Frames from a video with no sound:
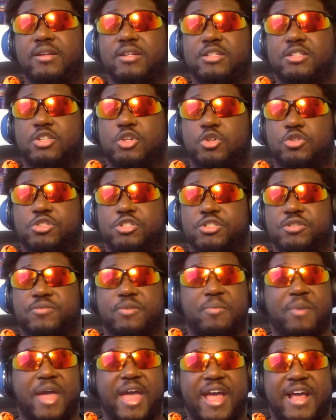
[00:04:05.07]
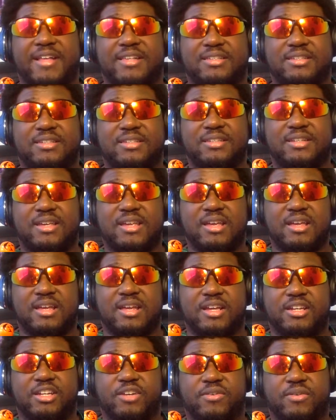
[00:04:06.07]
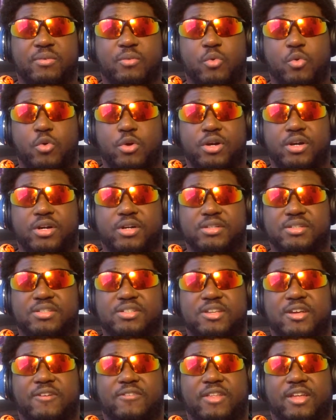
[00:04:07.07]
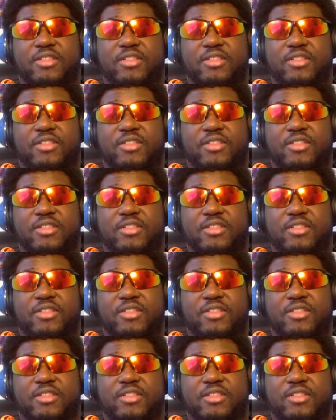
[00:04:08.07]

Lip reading: soldiers of the past and different wars and stuff.